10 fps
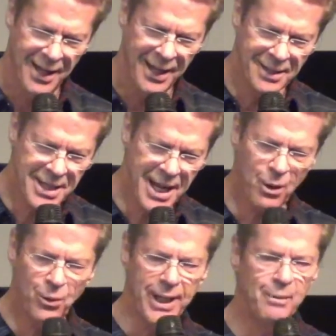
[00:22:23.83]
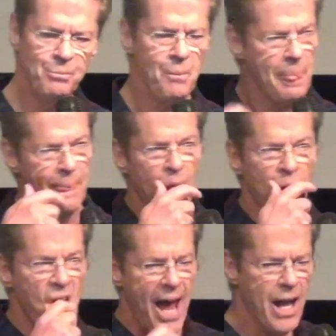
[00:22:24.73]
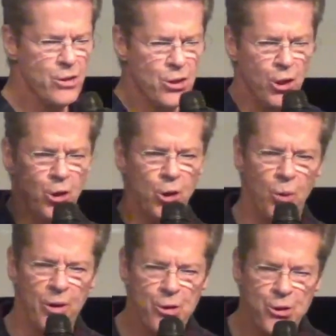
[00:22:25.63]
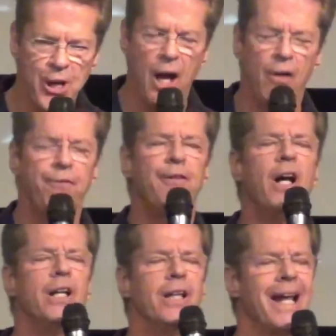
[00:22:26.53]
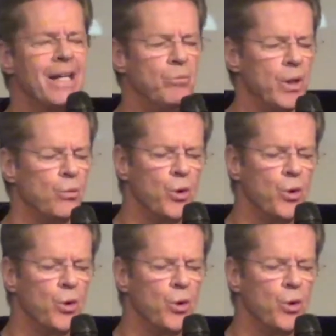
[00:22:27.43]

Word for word: integrity has to do with self alignment,